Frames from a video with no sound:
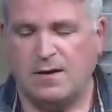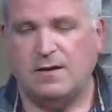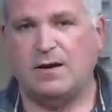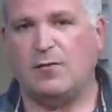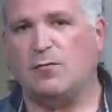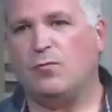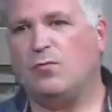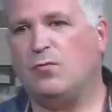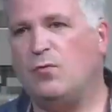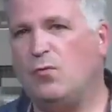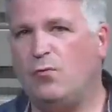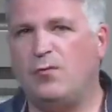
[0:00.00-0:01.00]
Now,
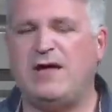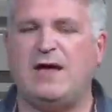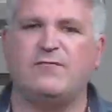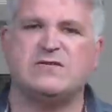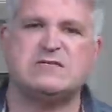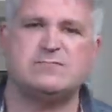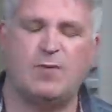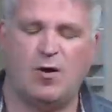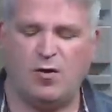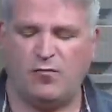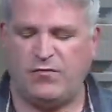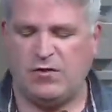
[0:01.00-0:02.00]
we have a
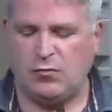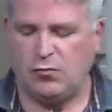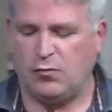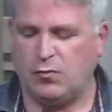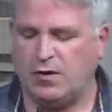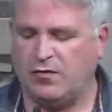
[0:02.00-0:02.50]
small view